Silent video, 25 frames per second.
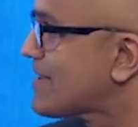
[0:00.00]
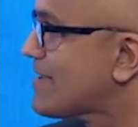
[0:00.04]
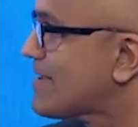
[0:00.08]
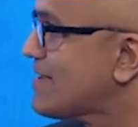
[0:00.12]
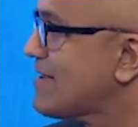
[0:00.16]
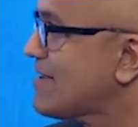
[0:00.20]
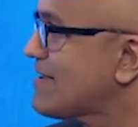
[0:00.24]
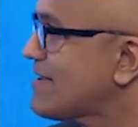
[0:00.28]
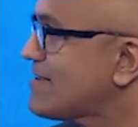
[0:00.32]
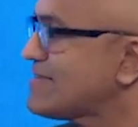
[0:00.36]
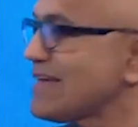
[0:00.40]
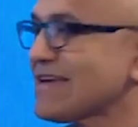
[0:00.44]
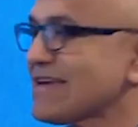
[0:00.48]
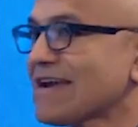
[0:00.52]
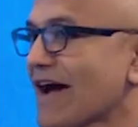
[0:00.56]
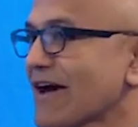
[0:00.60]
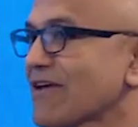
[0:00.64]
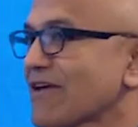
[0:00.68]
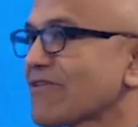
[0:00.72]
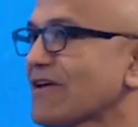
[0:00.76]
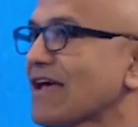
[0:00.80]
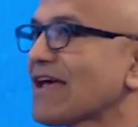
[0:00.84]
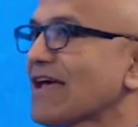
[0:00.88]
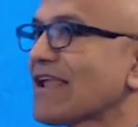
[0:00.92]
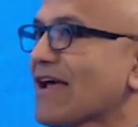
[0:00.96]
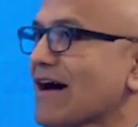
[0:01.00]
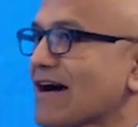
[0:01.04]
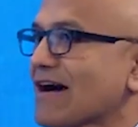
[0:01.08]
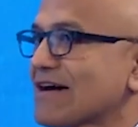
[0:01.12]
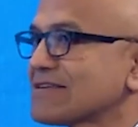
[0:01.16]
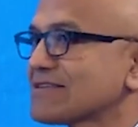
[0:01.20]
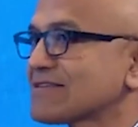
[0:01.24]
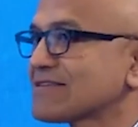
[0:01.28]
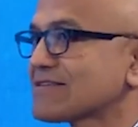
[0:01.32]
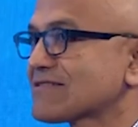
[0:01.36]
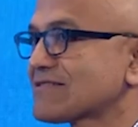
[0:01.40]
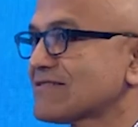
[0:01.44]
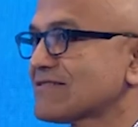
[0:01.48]
Mm-hmm. Then I
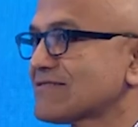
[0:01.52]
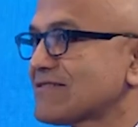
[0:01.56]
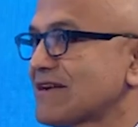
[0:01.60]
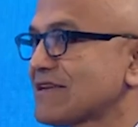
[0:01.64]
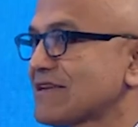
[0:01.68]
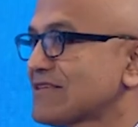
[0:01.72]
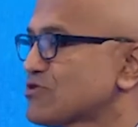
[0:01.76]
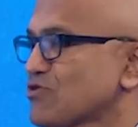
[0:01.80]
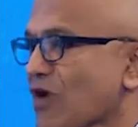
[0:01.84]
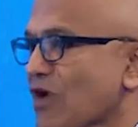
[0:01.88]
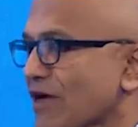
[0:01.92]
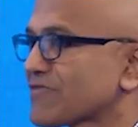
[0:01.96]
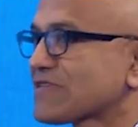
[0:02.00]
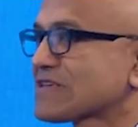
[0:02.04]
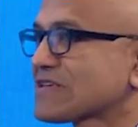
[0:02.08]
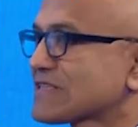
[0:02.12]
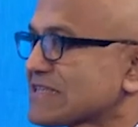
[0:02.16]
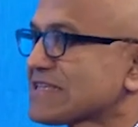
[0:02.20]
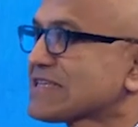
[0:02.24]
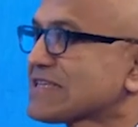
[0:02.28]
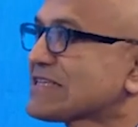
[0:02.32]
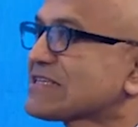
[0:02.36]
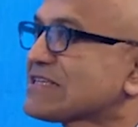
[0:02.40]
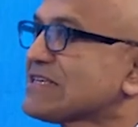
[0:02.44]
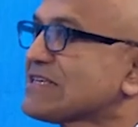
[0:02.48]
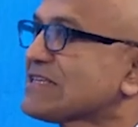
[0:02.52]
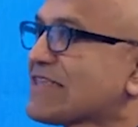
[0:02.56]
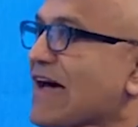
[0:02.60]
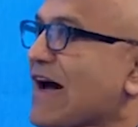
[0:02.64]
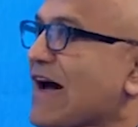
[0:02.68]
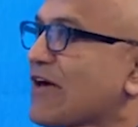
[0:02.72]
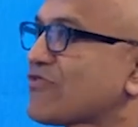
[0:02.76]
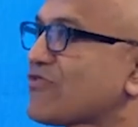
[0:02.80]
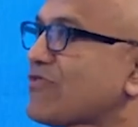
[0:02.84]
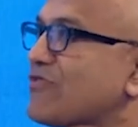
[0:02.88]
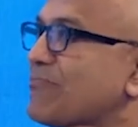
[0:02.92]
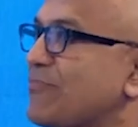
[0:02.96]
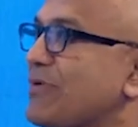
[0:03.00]
realized that it's not the sixty
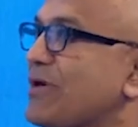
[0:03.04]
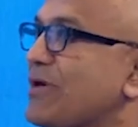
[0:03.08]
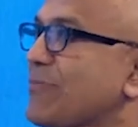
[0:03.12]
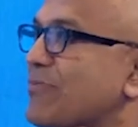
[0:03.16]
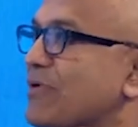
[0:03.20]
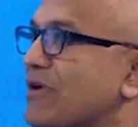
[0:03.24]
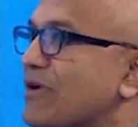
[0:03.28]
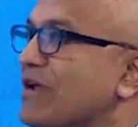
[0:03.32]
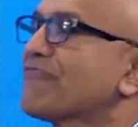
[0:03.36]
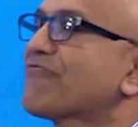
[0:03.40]
thousand people.